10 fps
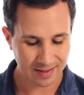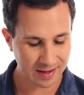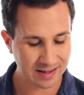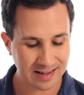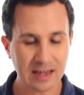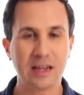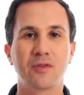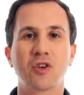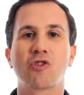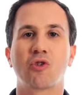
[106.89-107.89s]
They didn't
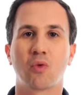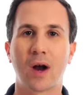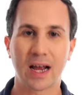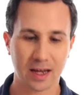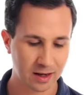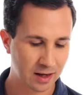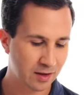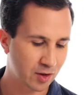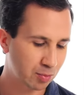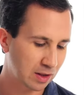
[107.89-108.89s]
even crack
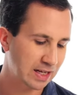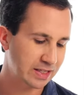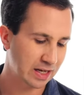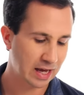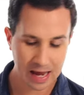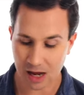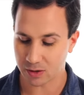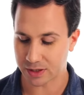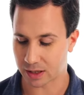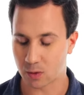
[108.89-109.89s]
the plastic
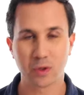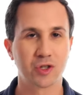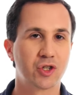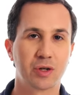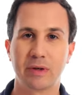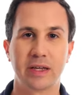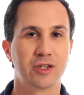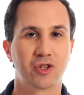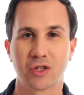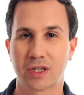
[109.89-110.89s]
housing, which to me
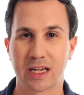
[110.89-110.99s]
is just